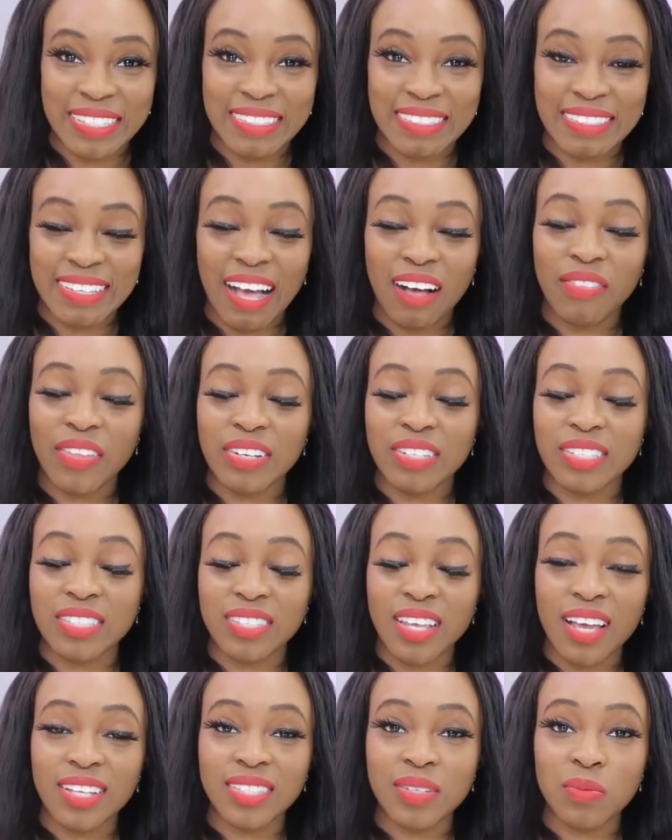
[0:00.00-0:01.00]
sell. There are
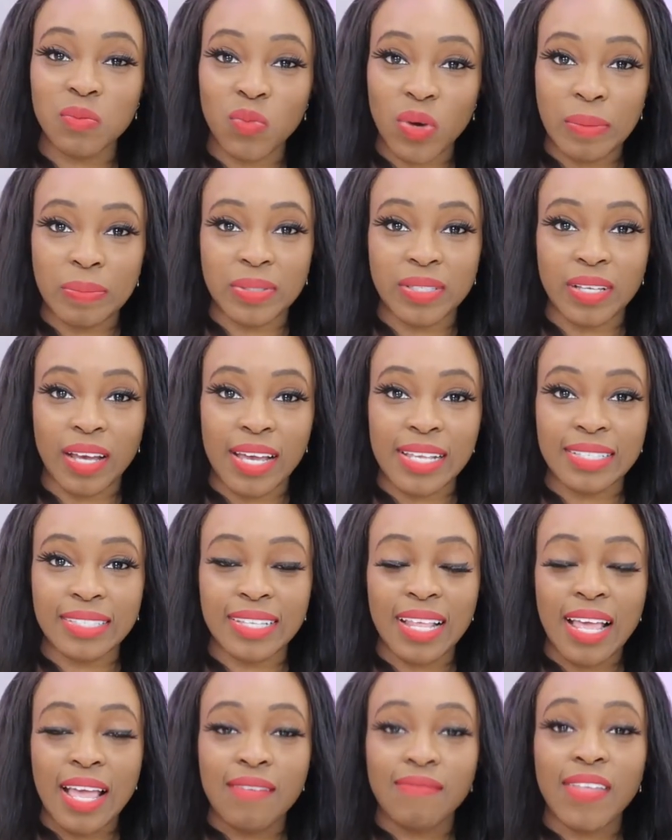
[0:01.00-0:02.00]
certain websites
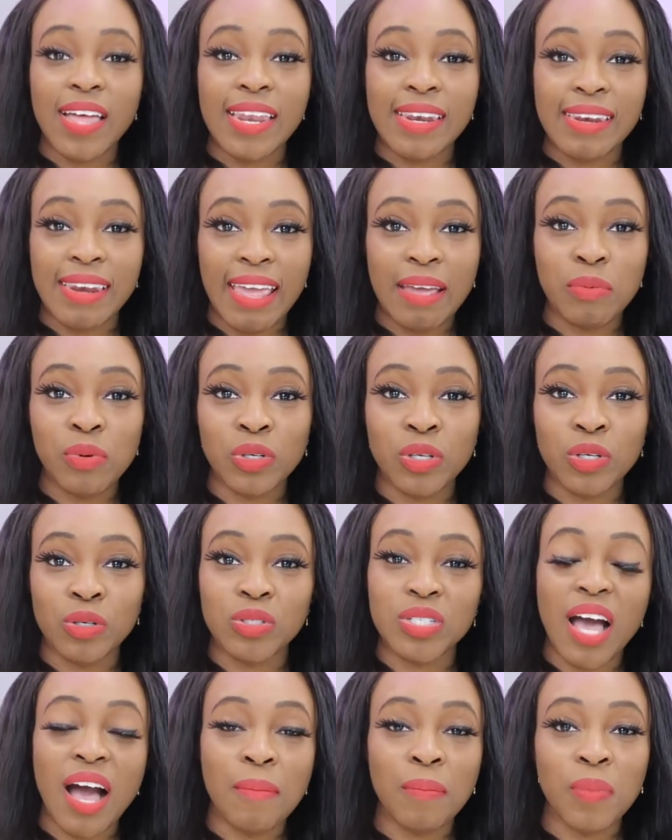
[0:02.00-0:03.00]
that enable you
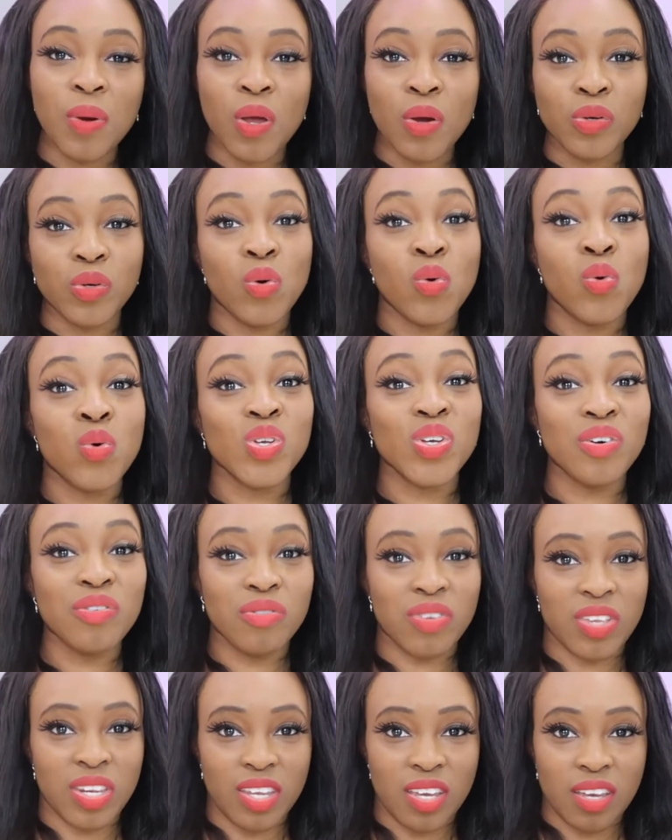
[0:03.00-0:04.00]
to upload all your
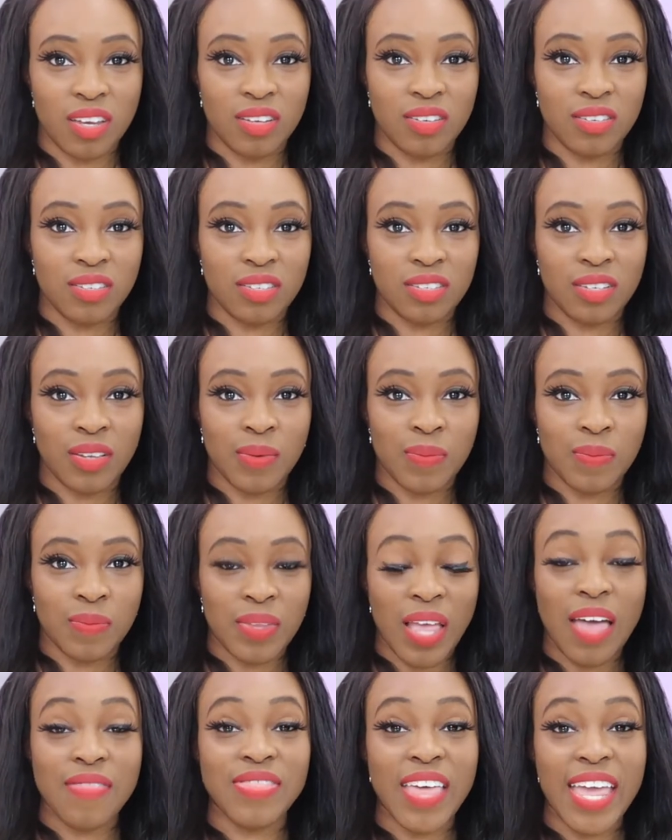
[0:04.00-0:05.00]
videos,
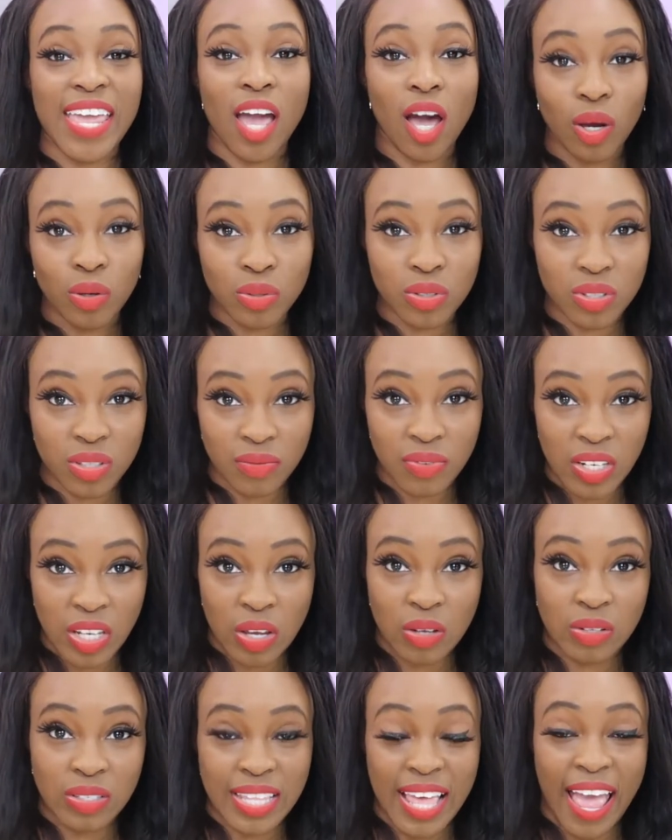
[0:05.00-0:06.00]
and they host the
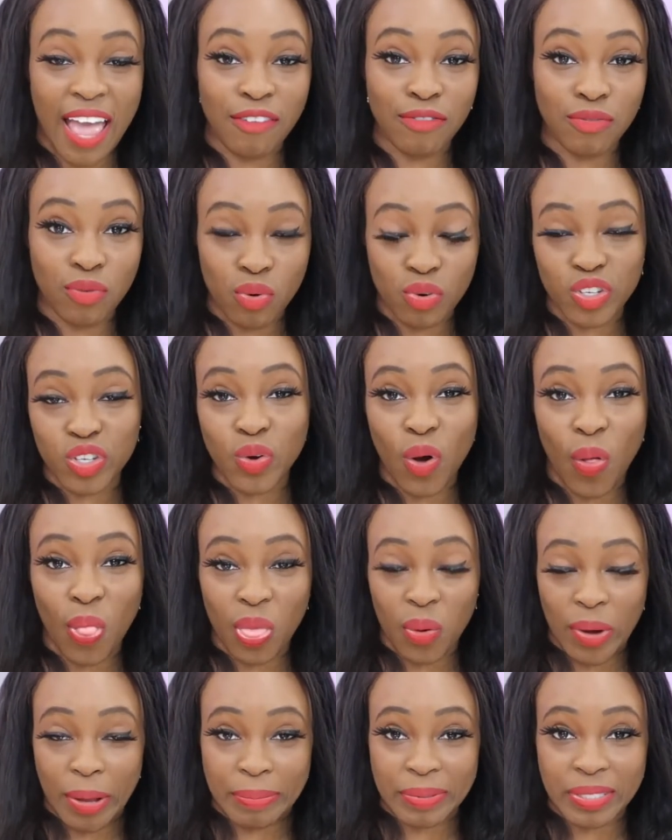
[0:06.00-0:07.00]
videos there for you on
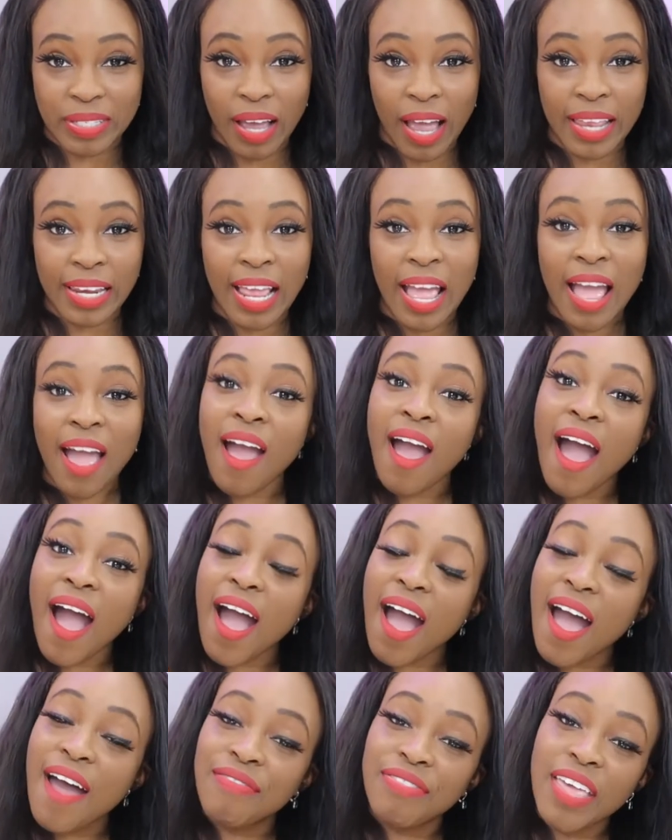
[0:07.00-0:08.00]
the website.
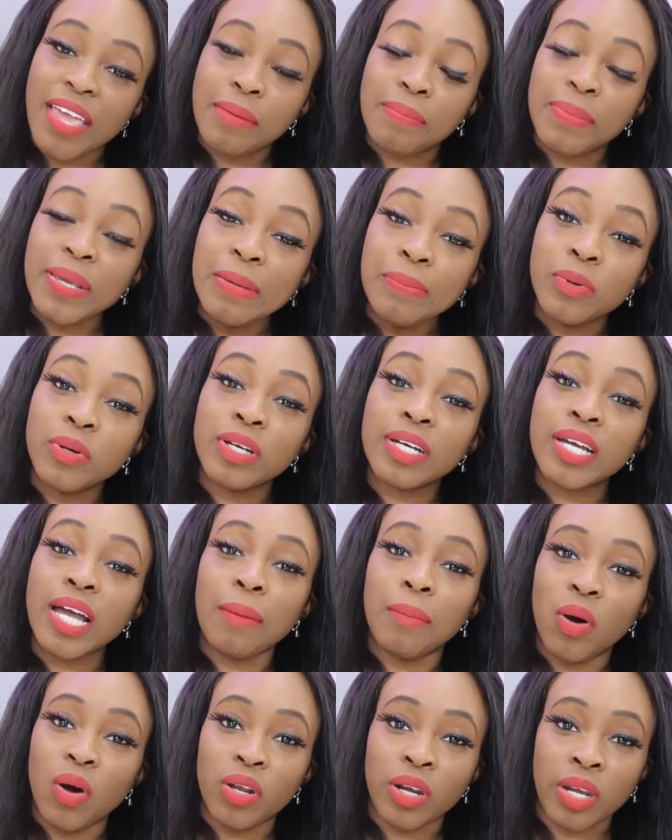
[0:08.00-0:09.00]
And then people can
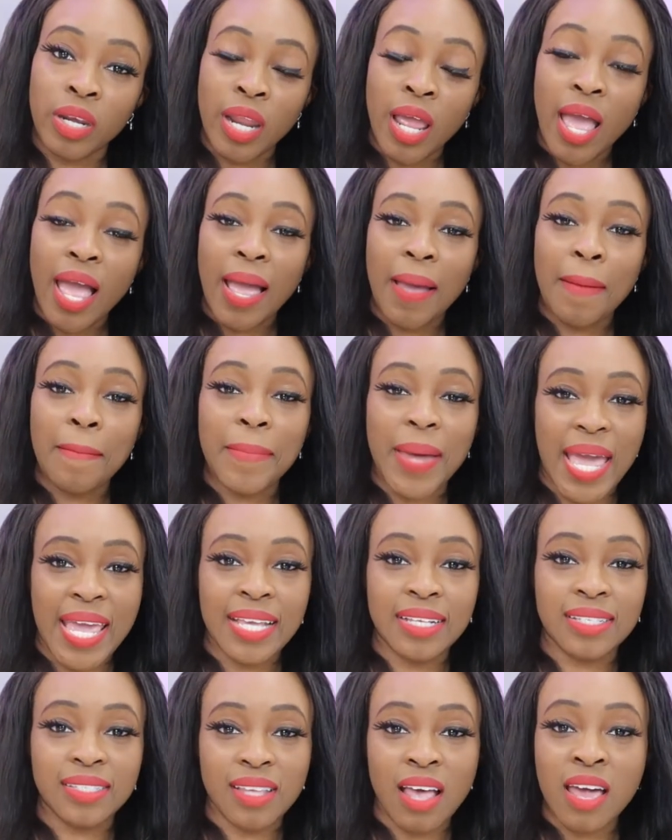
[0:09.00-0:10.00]
come on,
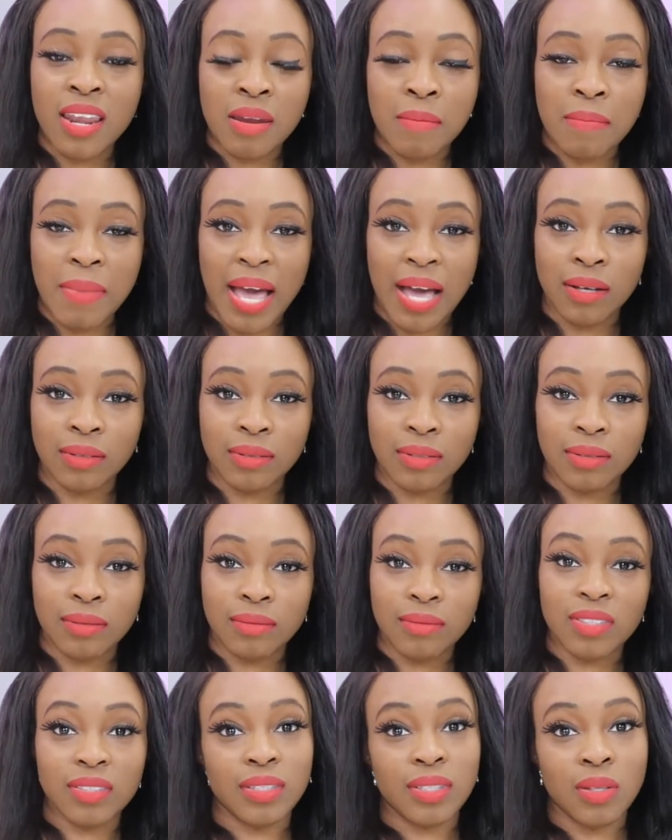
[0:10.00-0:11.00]
pay a certain amount,
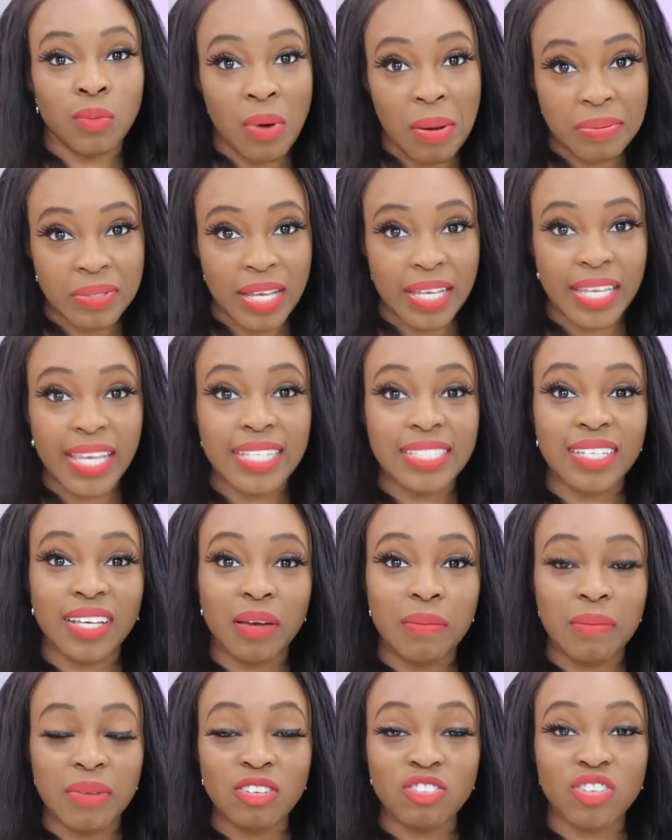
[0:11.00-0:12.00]
the website gets a
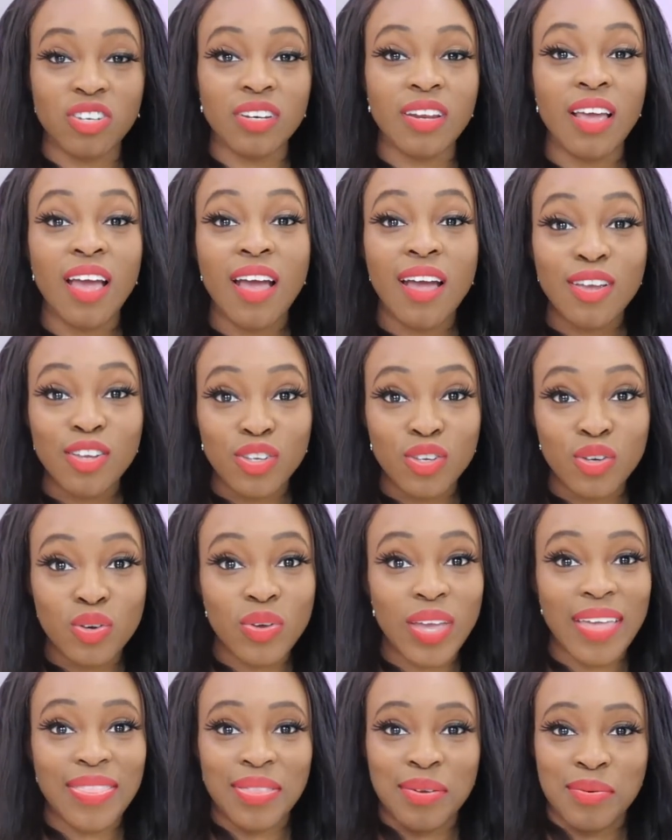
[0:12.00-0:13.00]
commission, you
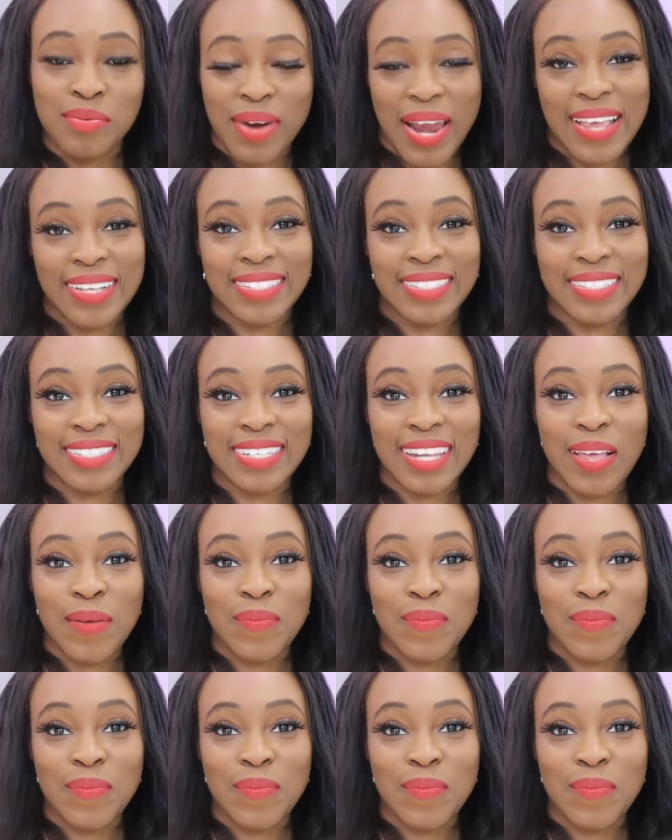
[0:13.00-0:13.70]
get the rest,